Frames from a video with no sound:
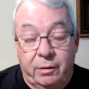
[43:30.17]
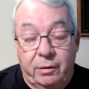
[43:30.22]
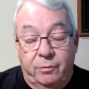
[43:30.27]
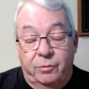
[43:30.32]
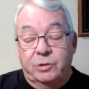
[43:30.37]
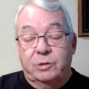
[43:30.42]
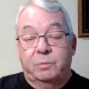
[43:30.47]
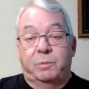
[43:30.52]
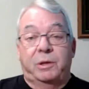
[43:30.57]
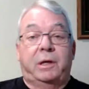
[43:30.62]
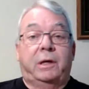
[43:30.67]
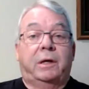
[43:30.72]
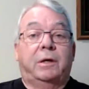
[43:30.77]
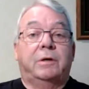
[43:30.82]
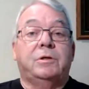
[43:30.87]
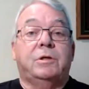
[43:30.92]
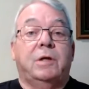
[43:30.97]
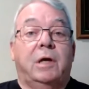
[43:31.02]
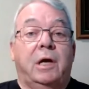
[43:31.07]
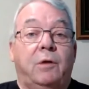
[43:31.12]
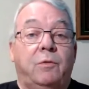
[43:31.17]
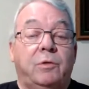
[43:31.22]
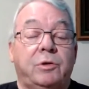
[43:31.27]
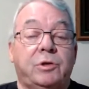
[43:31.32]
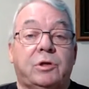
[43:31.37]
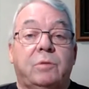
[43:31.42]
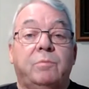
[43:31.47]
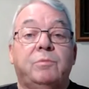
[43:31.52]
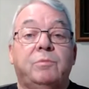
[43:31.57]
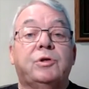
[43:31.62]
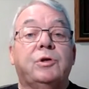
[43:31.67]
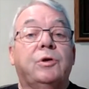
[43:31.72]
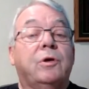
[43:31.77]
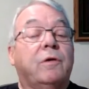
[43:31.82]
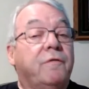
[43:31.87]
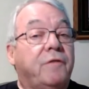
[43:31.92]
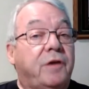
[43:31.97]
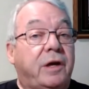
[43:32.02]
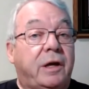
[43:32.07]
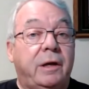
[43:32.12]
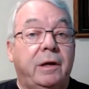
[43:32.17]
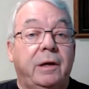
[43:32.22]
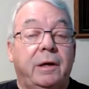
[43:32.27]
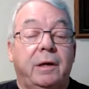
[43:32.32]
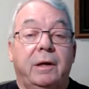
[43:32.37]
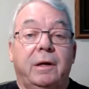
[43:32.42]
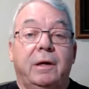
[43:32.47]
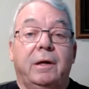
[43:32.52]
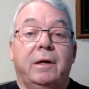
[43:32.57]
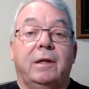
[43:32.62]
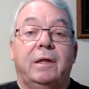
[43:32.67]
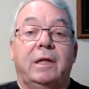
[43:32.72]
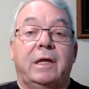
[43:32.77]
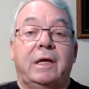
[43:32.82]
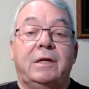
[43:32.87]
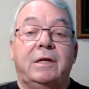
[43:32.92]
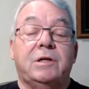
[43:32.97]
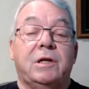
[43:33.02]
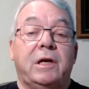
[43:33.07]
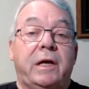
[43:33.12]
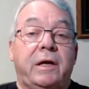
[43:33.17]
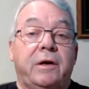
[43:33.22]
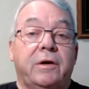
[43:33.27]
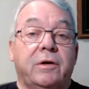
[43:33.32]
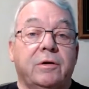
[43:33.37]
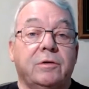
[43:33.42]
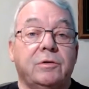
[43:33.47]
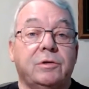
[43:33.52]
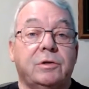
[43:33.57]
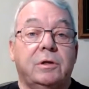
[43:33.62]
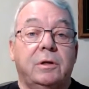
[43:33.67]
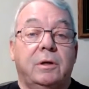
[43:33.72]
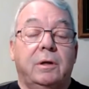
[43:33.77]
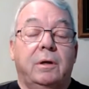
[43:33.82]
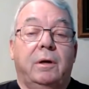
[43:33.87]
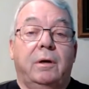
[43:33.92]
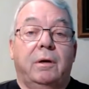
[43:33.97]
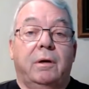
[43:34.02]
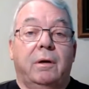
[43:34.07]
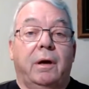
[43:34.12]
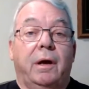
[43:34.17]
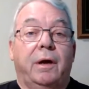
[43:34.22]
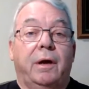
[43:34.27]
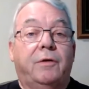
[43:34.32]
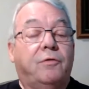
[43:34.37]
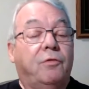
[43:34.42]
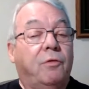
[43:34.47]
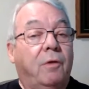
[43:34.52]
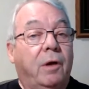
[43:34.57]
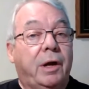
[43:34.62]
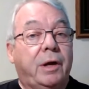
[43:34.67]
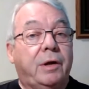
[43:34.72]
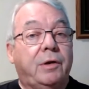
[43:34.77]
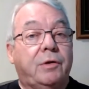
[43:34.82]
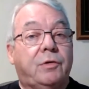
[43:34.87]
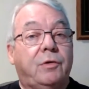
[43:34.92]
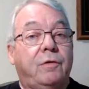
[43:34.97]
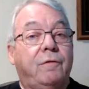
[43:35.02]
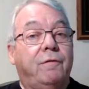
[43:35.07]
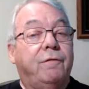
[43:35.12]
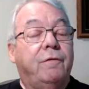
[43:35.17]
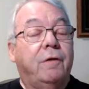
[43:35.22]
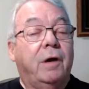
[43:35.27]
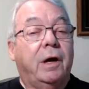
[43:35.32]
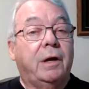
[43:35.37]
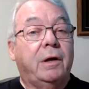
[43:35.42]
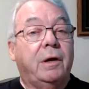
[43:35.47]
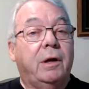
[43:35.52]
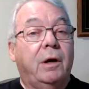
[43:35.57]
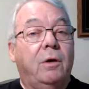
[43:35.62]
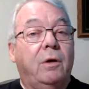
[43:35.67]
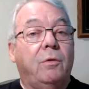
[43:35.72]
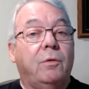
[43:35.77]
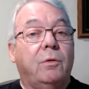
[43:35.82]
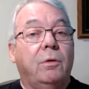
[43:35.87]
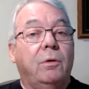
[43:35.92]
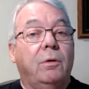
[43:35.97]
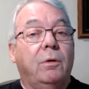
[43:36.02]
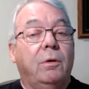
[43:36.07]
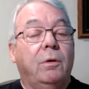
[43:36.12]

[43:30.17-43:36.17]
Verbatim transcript: It was because I was observing these leaders and trying to find out